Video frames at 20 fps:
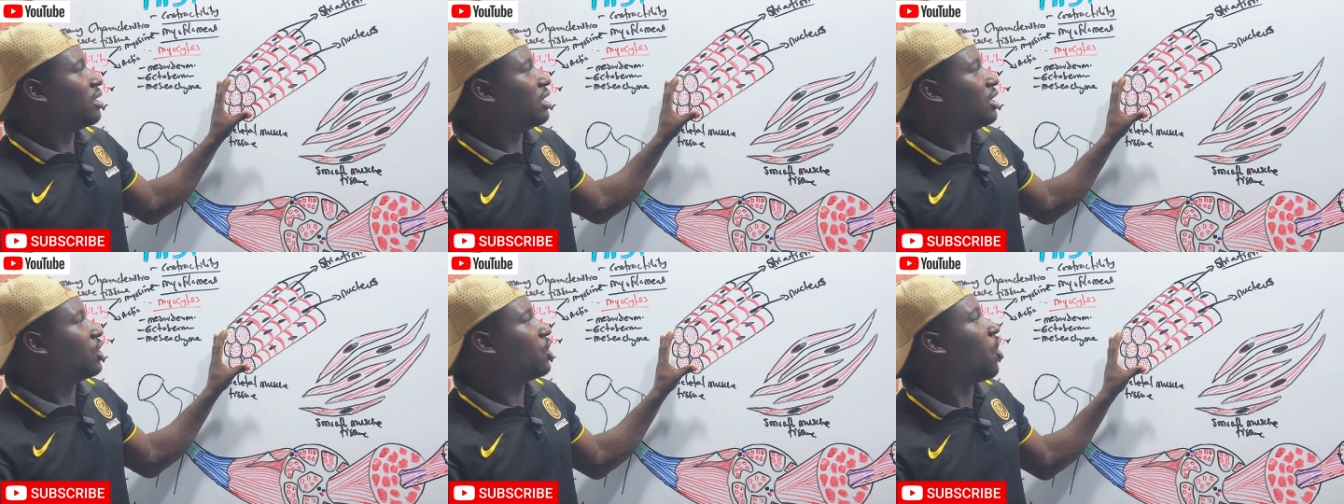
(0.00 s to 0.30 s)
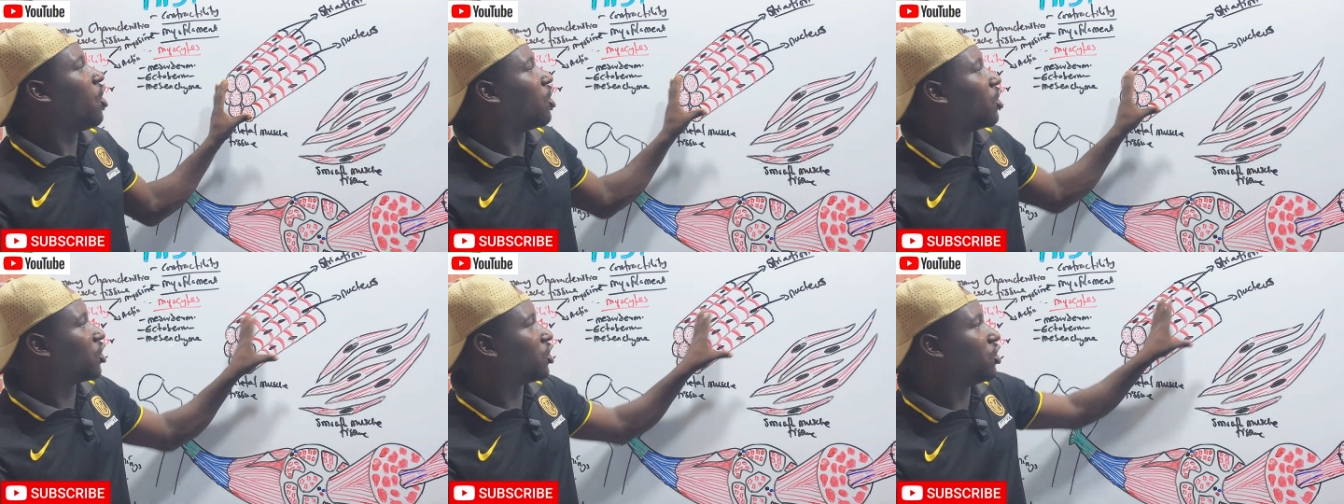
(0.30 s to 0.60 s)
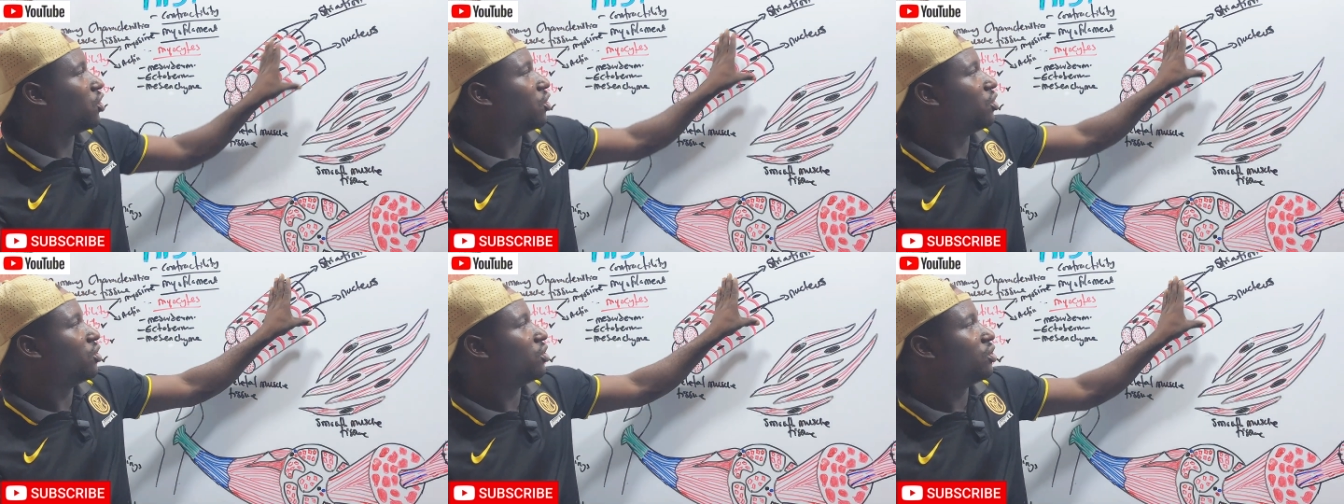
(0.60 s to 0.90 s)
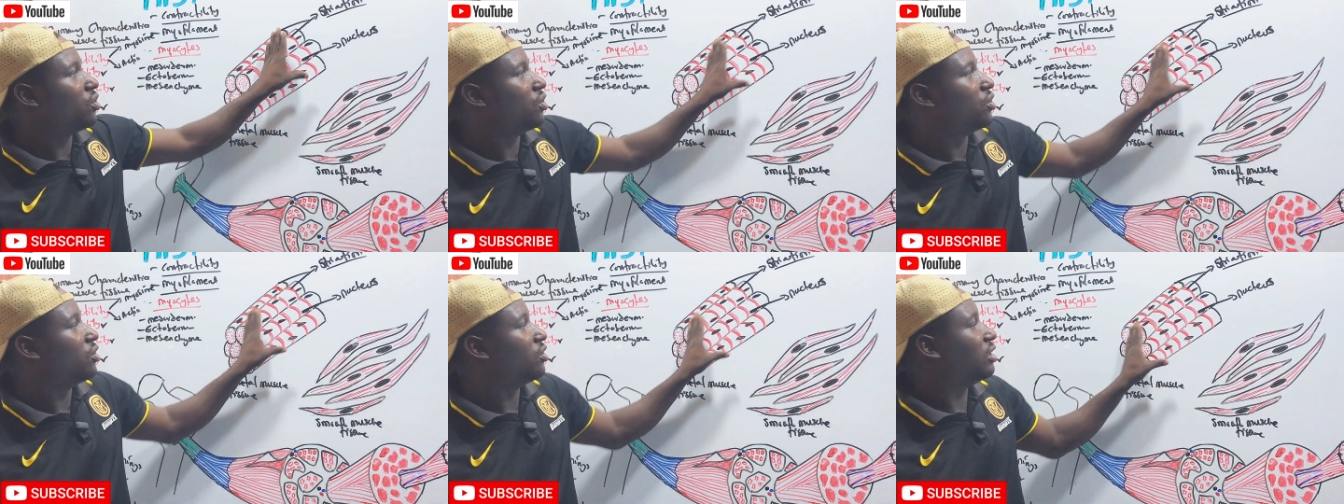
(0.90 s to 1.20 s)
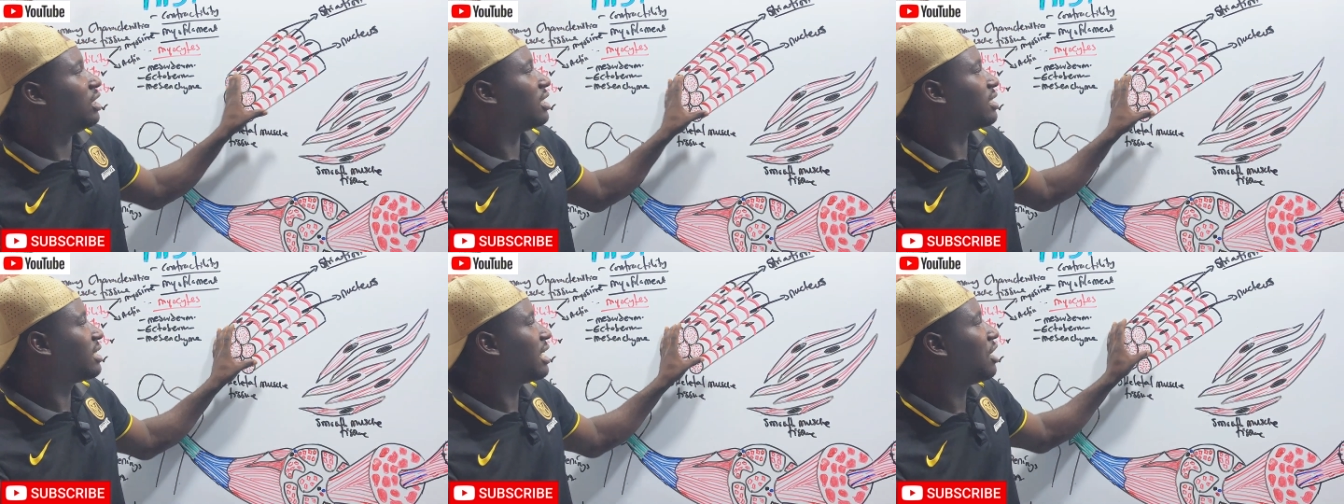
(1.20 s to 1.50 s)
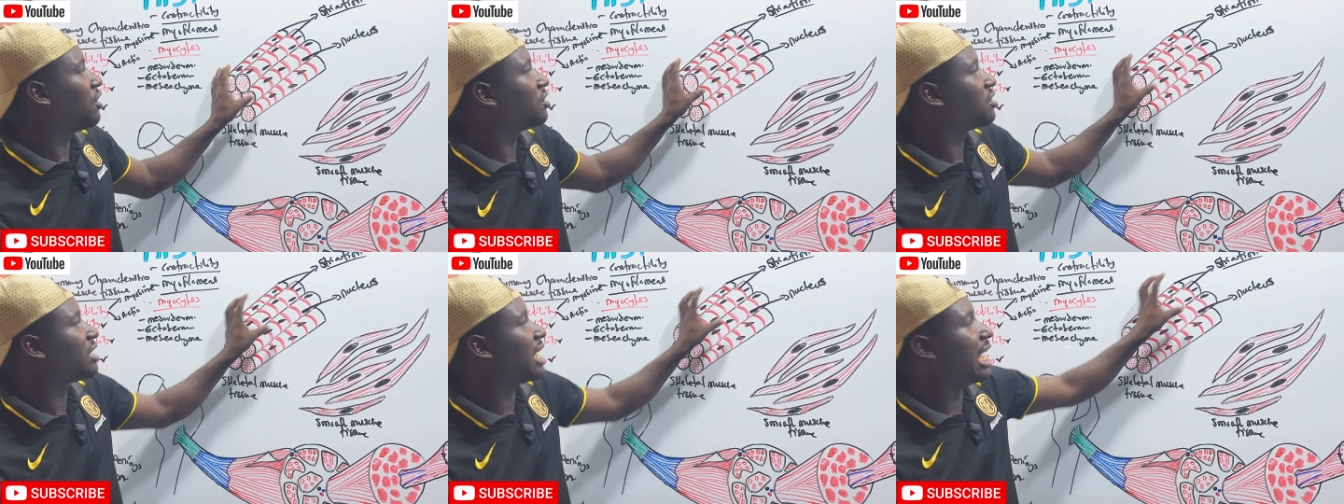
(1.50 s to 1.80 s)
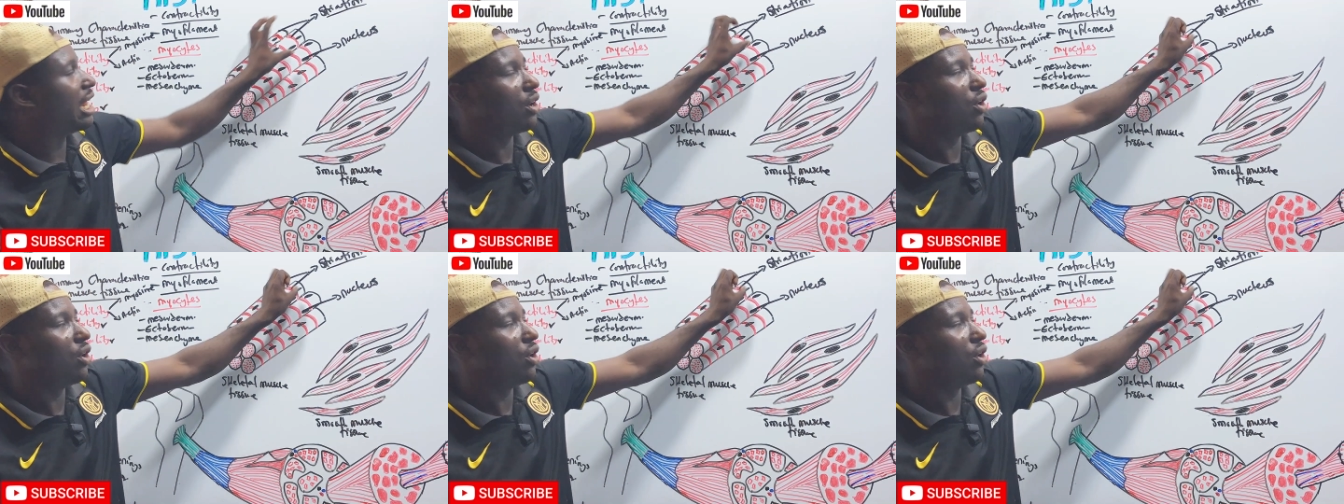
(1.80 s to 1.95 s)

long. The cells are